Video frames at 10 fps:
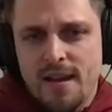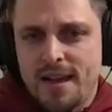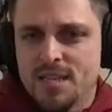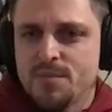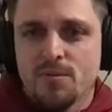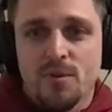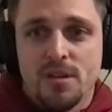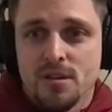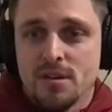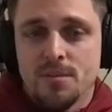And it's been really
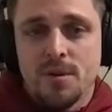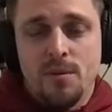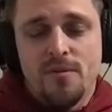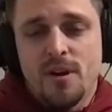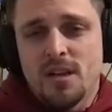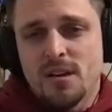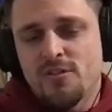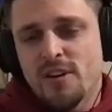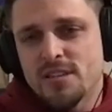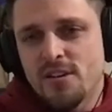good. We've got a
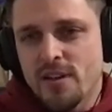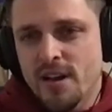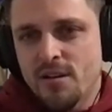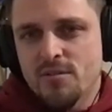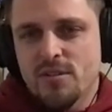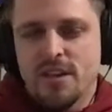great turnout,